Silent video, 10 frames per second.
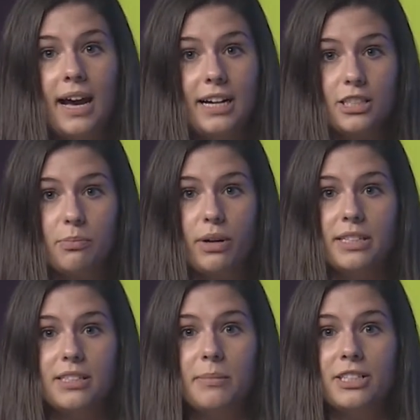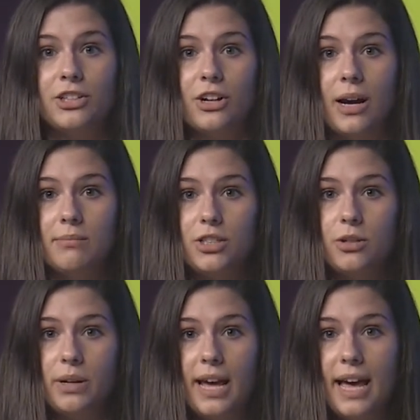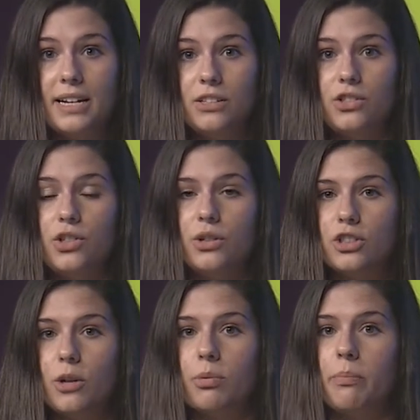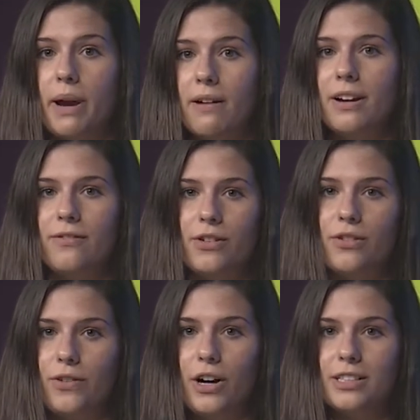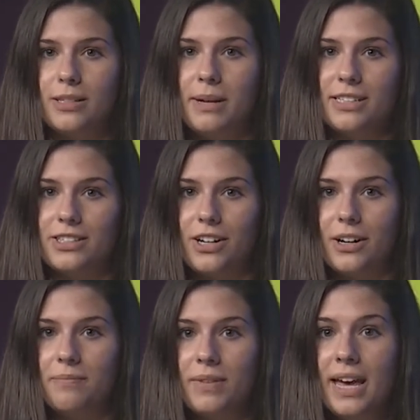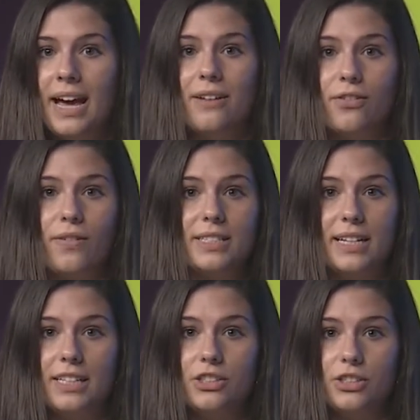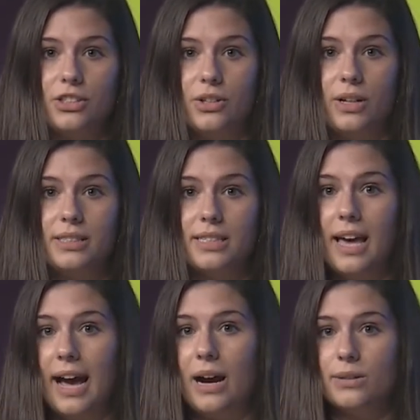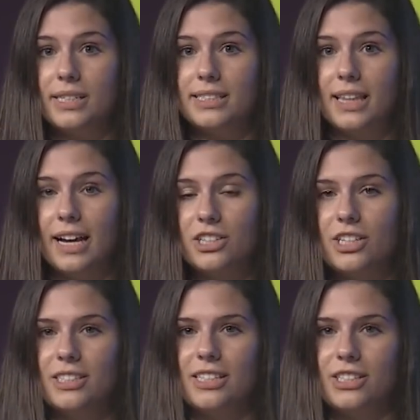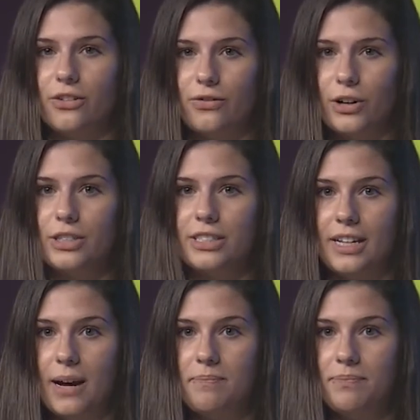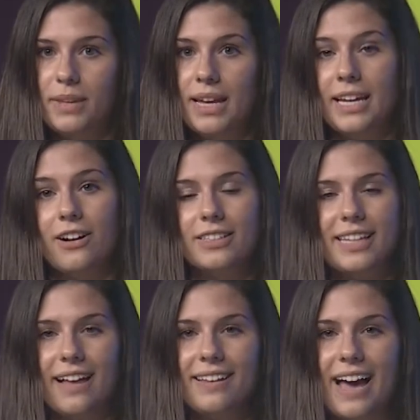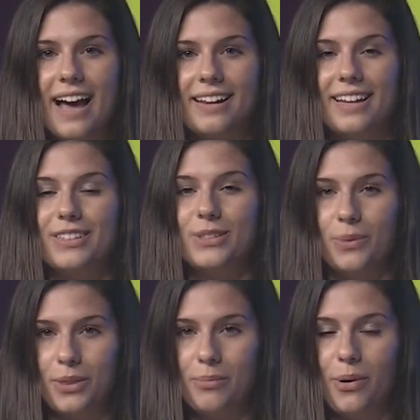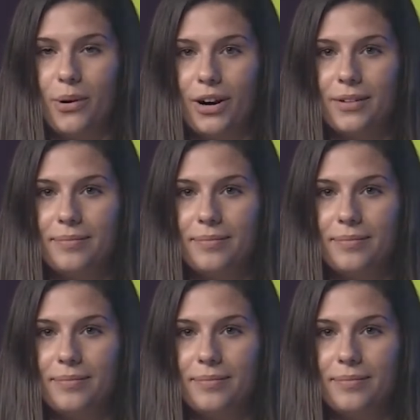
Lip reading: As spring semester comes to an end, students are preparing for the fall semester. And for residential students, housing selections is the first step. Here is Kelly Adkins with more.